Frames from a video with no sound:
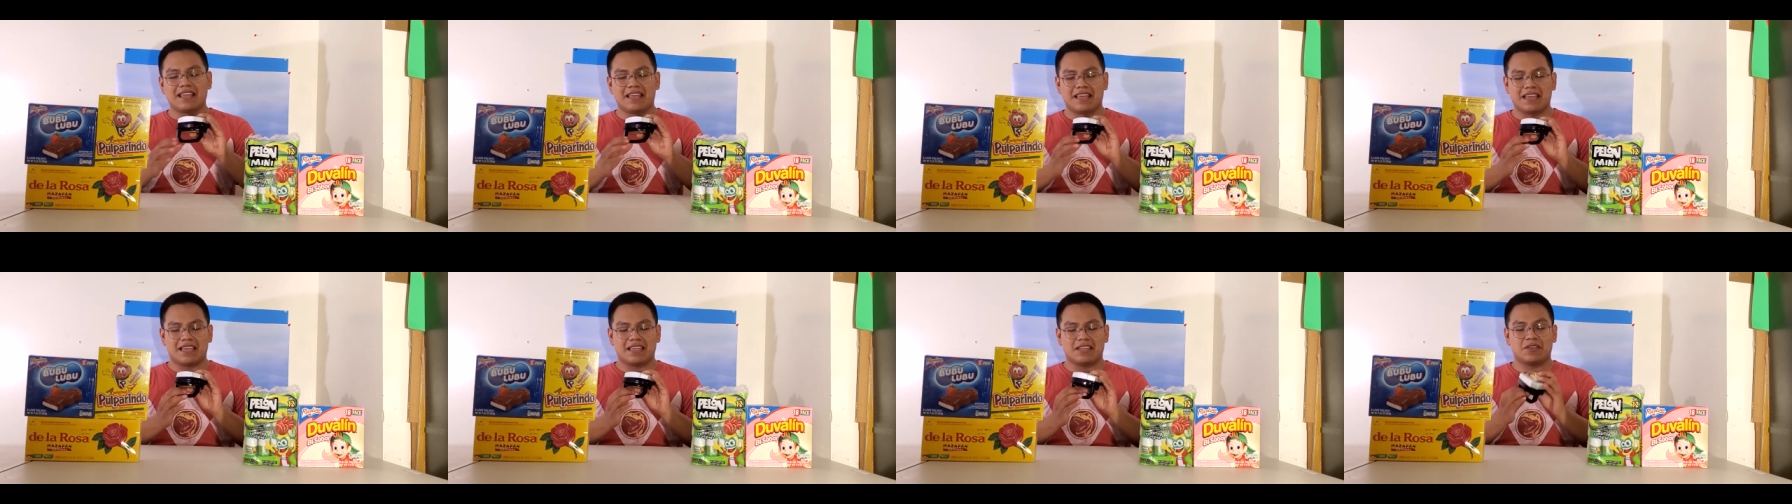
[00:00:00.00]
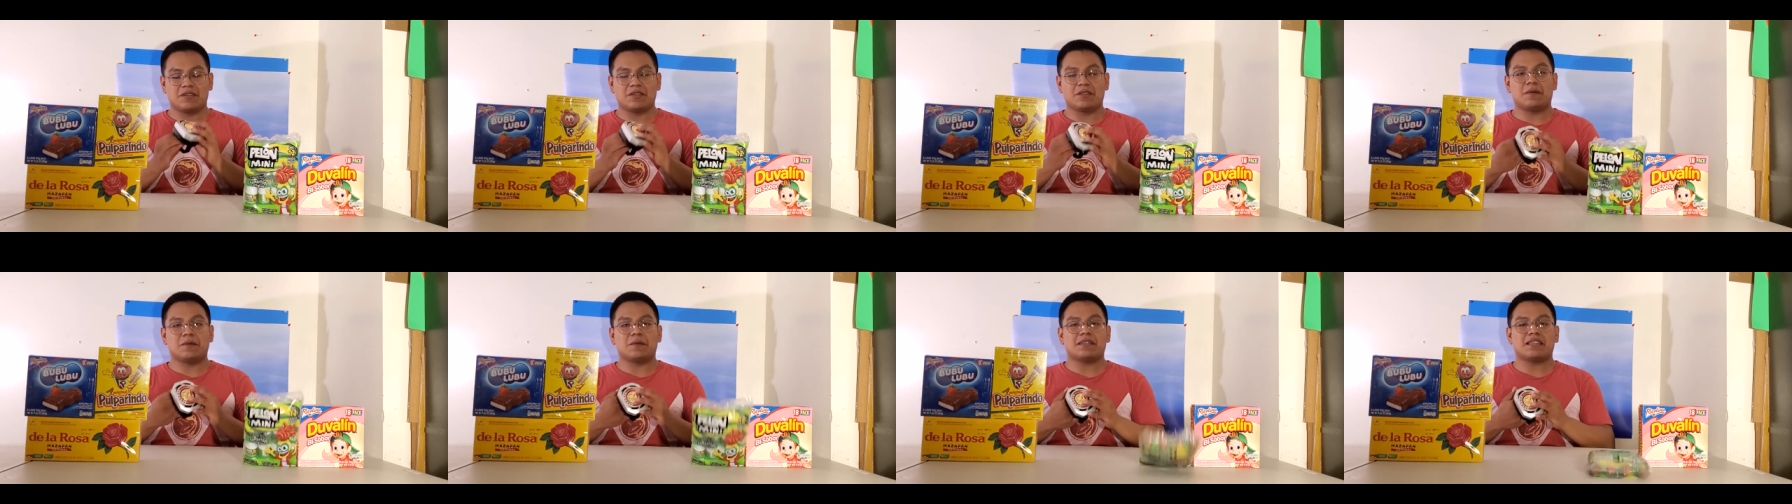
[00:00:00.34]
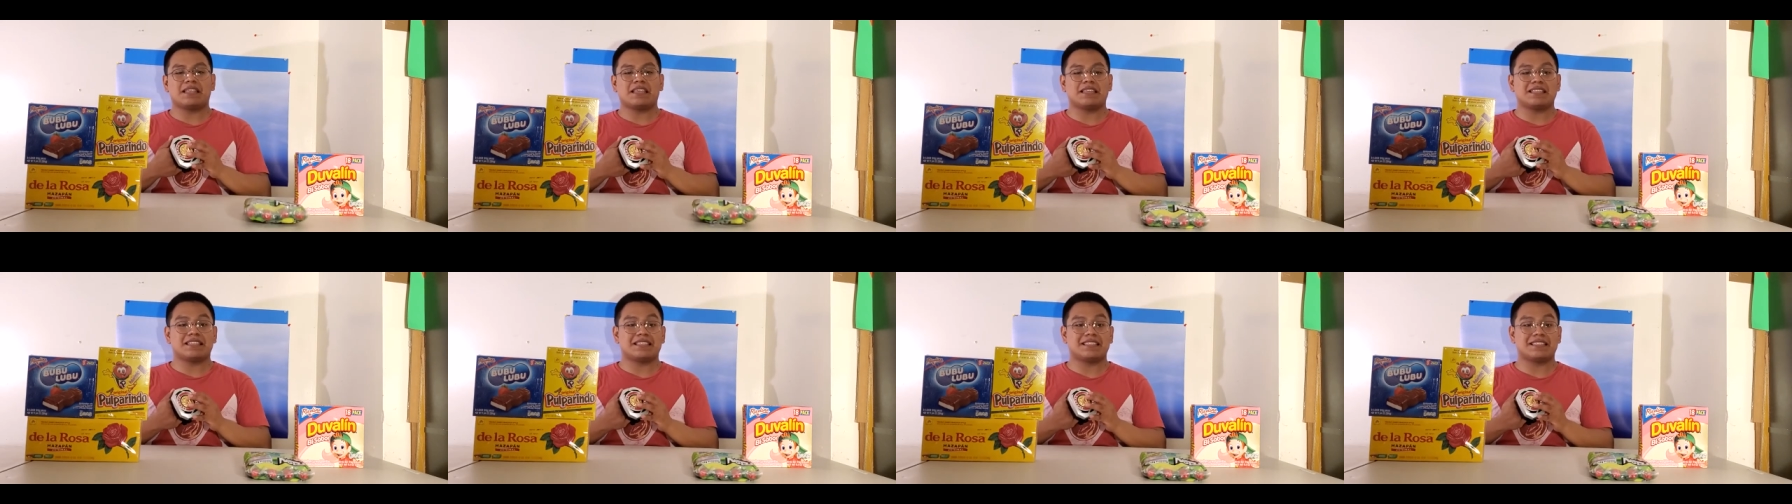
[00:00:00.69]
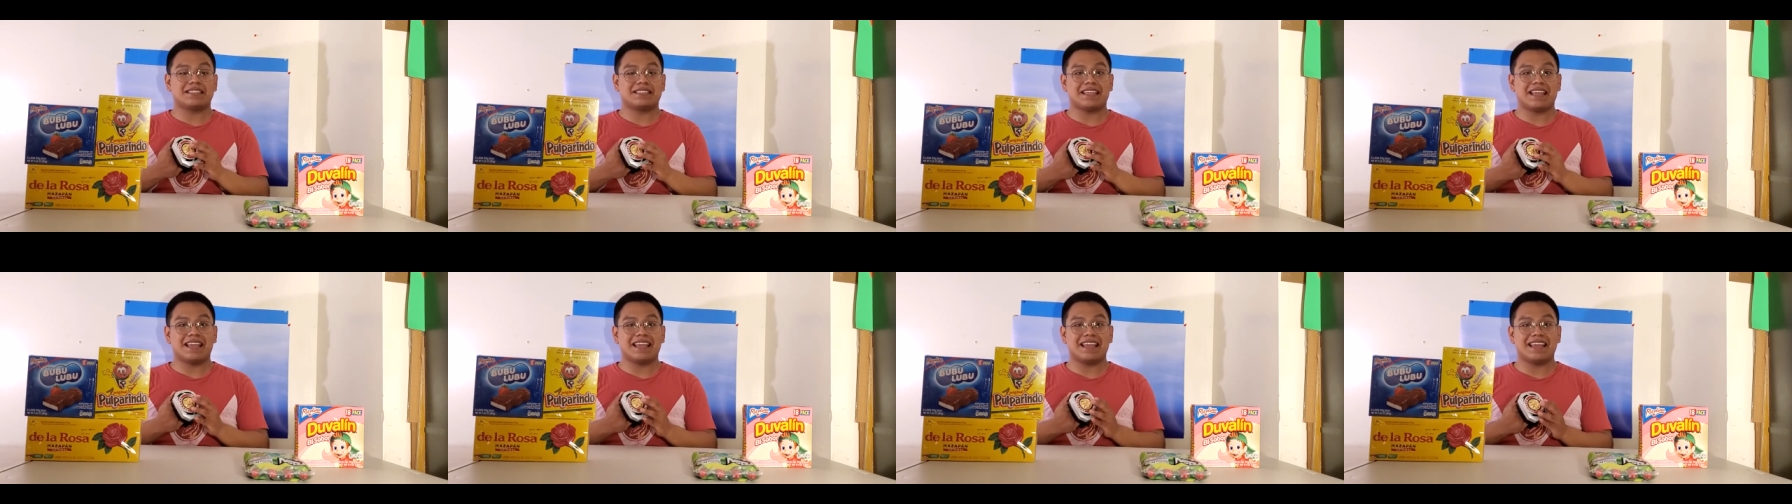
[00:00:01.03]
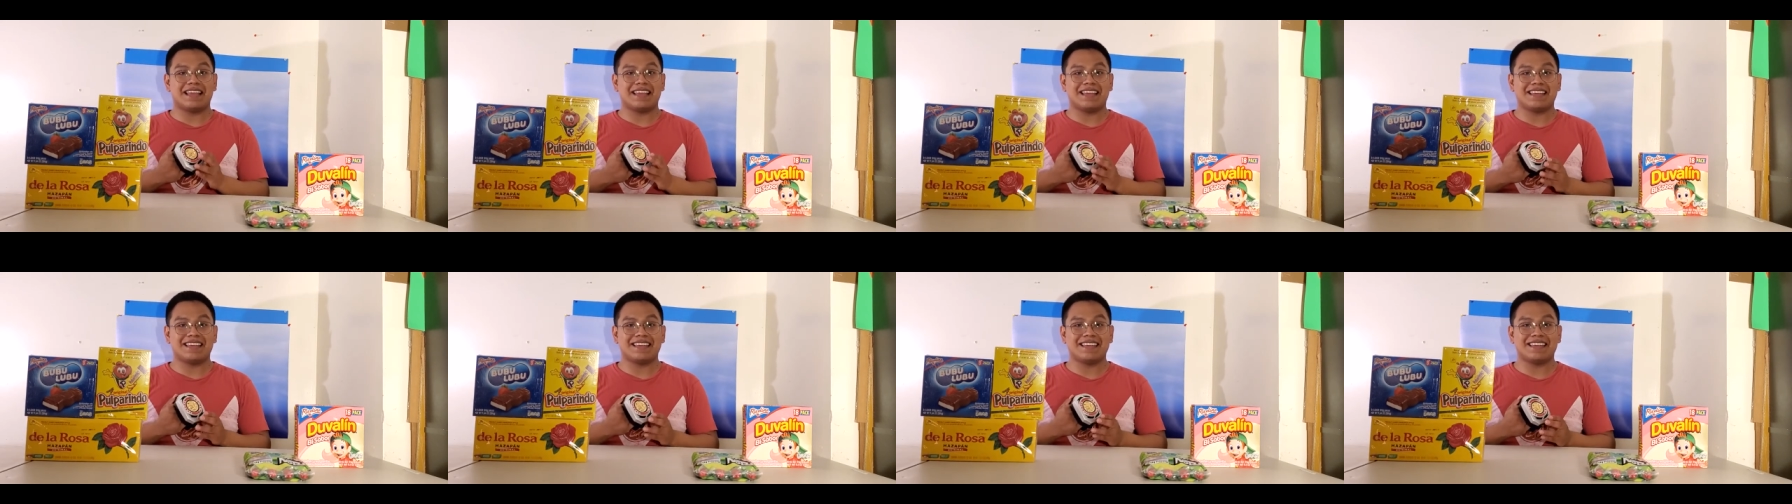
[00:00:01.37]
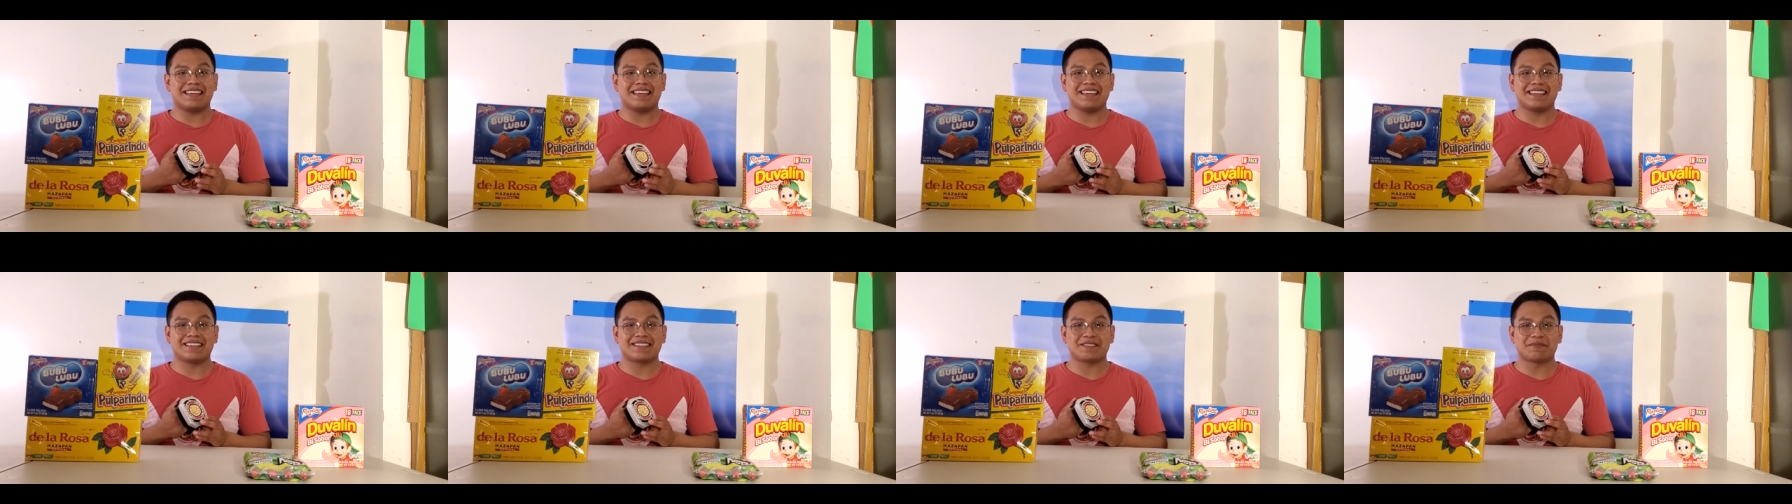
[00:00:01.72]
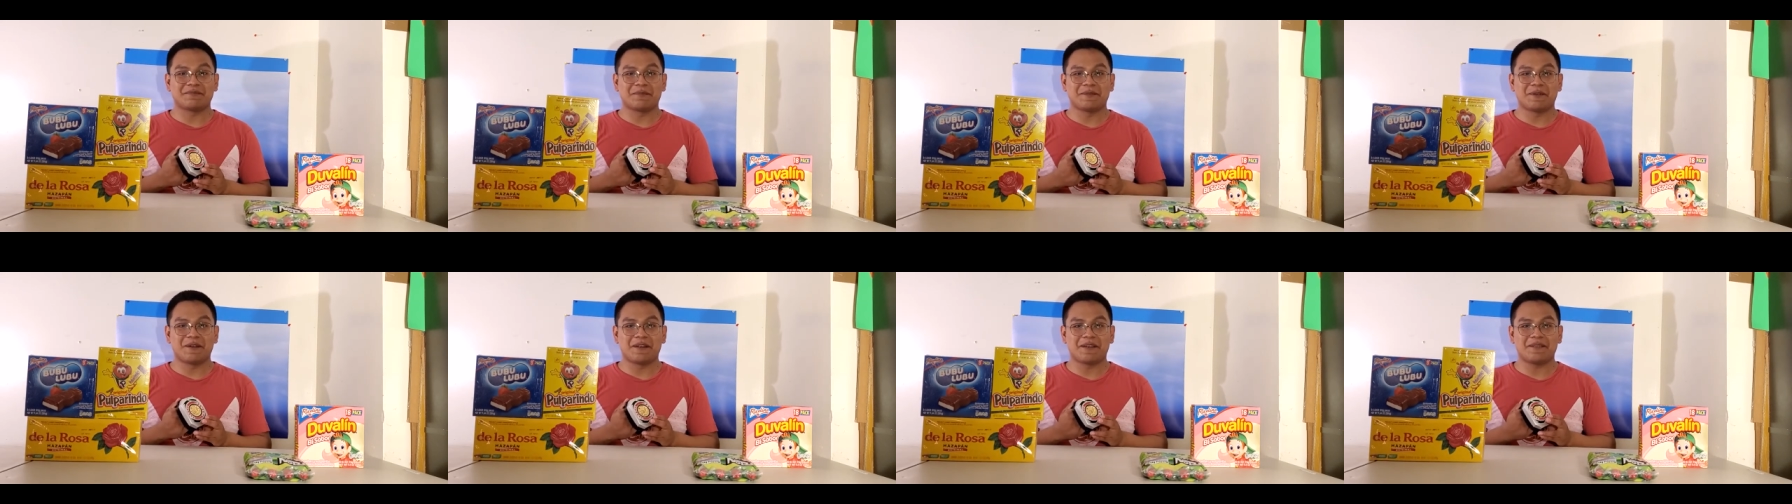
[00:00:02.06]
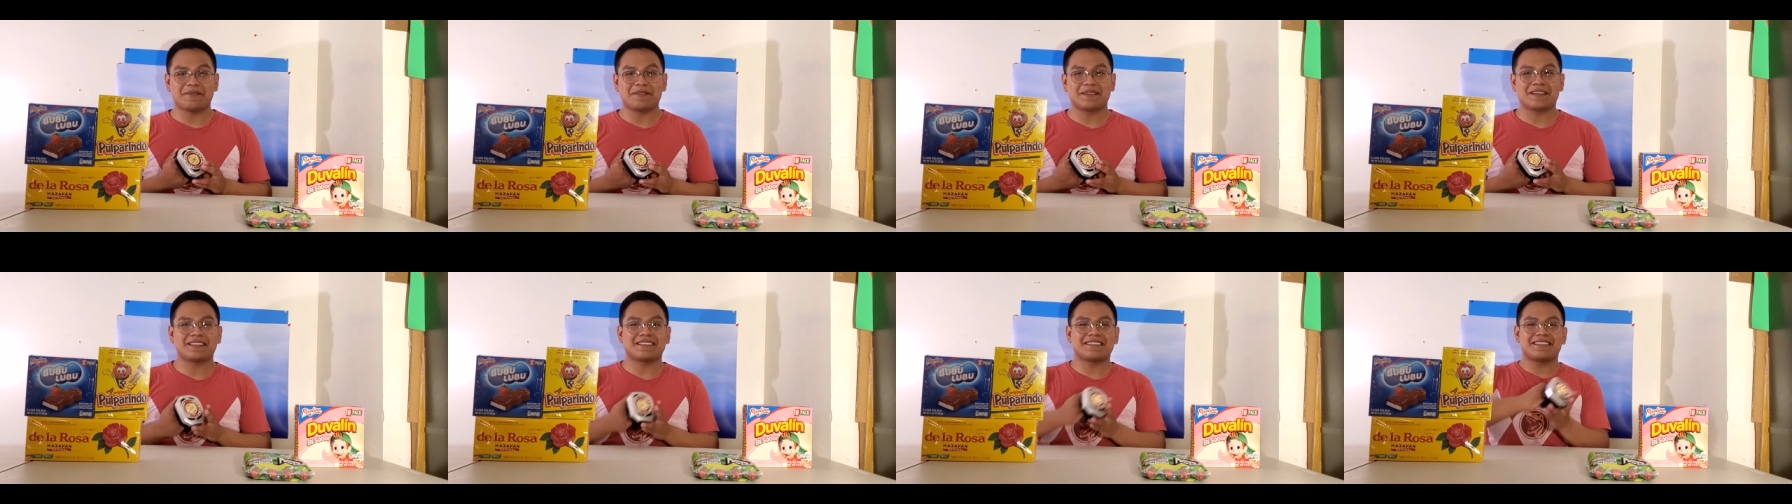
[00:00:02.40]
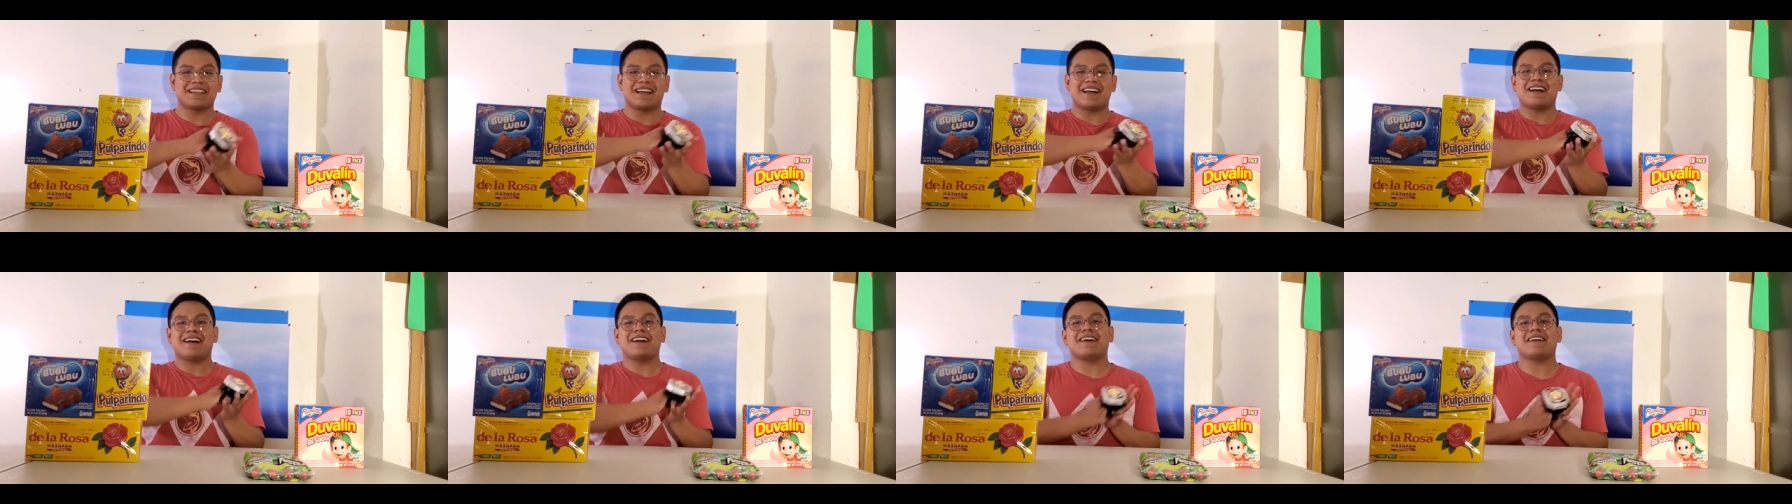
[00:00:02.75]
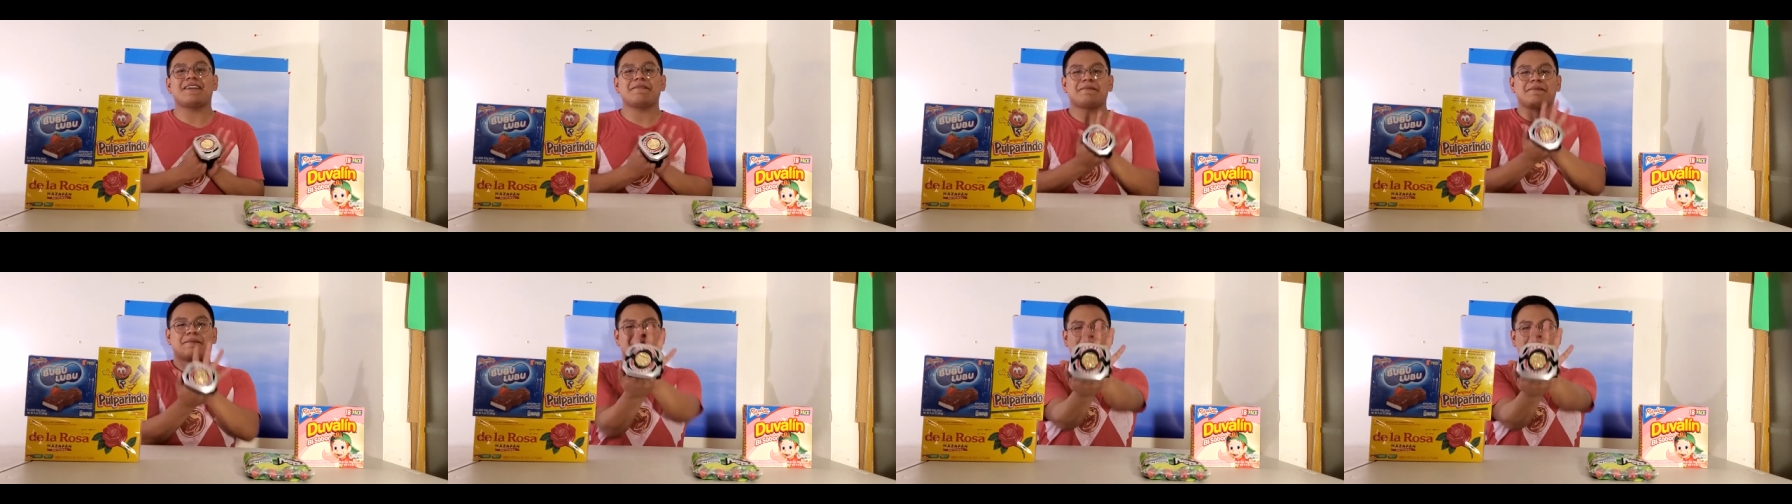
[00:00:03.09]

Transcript: And you know what I say, it's morphing time.